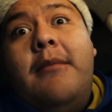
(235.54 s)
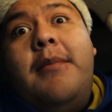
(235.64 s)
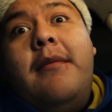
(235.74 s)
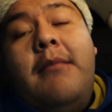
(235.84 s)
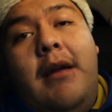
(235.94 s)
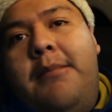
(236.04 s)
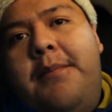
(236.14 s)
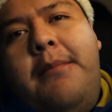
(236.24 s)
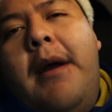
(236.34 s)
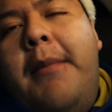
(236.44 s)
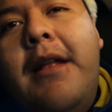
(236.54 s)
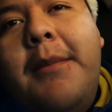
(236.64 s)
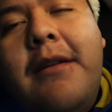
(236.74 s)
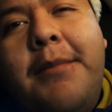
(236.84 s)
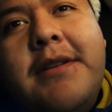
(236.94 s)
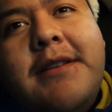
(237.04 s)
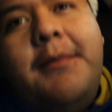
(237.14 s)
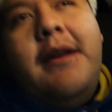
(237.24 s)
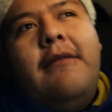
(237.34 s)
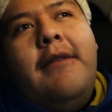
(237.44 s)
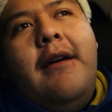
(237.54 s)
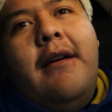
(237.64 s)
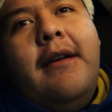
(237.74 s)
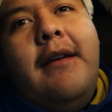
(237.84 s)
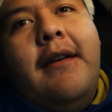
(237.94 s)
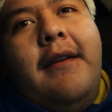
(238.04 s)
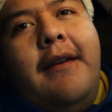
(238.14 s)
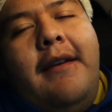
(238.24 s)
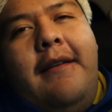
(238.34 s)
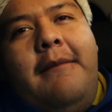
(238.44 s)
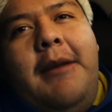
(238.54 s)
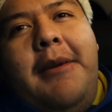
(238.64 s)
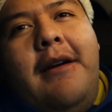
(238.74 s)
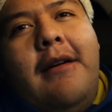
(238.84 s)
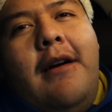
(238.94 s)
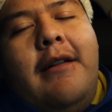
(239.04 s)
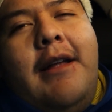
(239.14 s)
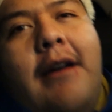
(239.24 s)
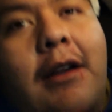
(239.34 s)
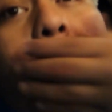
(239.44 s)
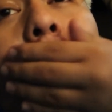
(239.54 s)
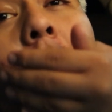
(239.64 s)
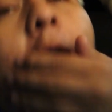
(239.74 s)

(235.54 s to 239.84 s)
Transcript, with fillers: belly button pierce could be a vlog. Maybe I'll call out on work.